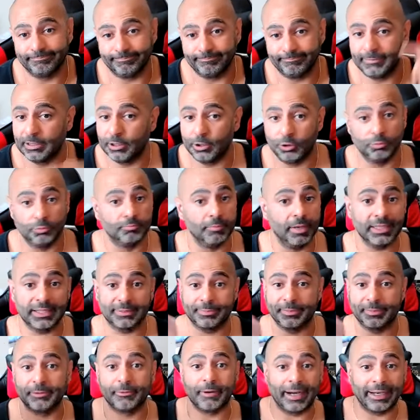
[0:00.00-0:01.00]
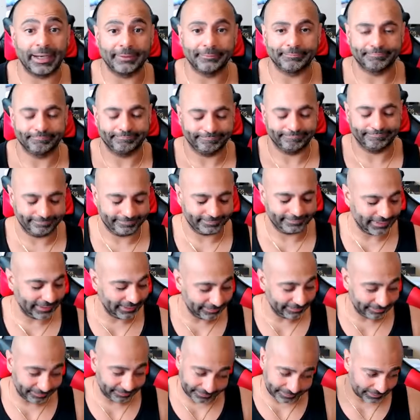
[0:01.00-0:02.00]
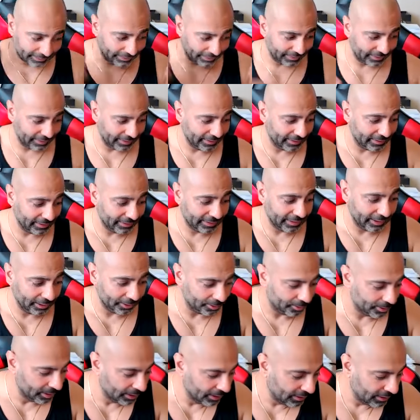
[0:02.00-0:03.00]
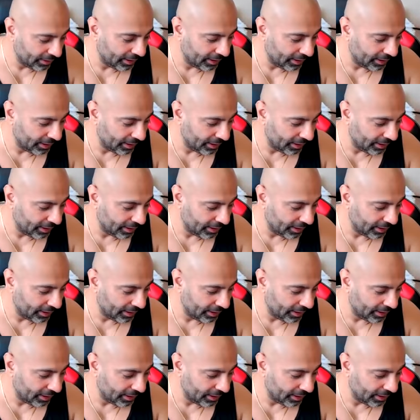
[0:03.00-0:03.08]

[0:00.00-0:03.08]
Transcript: you must be right right there there you go